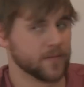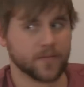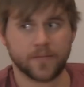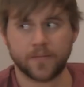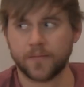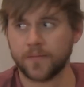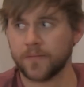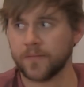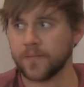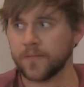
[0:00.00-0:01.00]

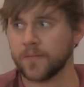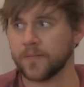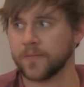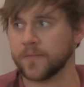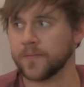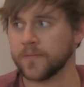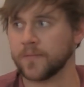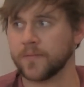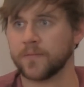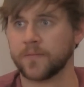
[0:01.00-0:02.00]

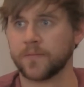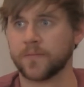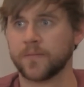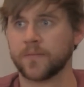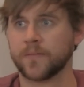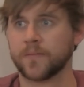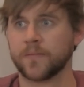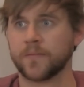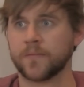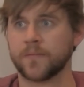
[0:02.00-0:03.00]

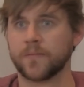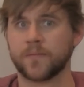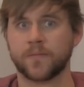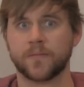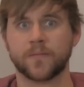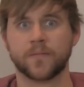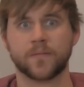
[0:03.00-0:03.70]
No one is speaking in this clip.